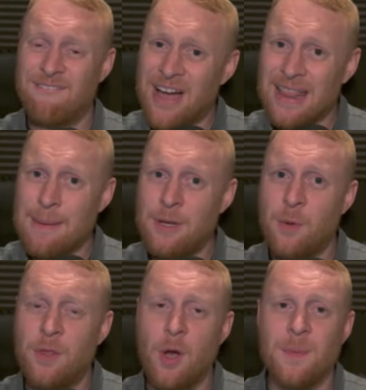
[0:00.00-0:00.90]
In fact, let me
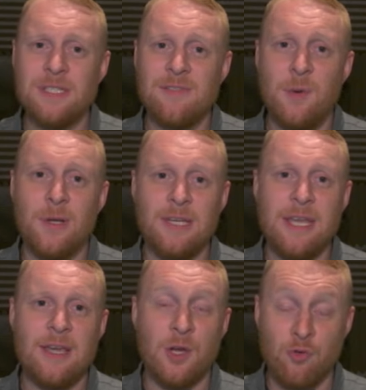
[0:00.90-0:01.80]
know in the comments if you
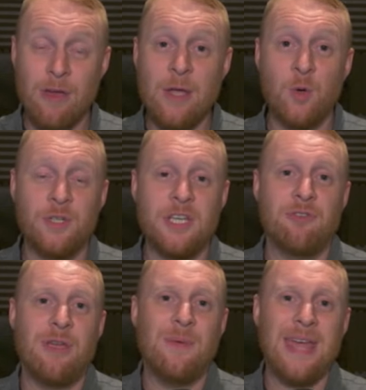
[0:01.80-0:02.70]
agree or
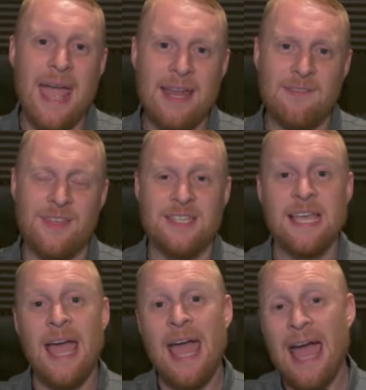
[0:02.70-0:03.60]
disagree with any of this.
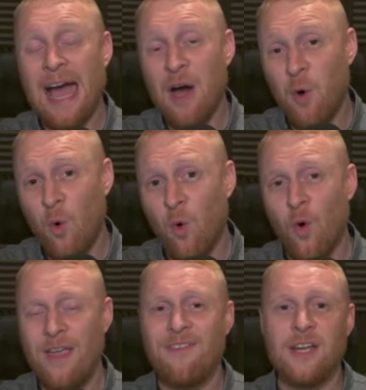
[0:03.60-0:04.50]

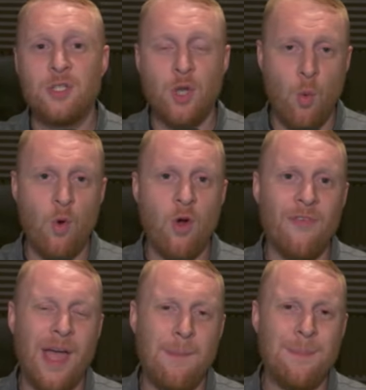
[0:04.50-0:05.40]
Or if I don't cover a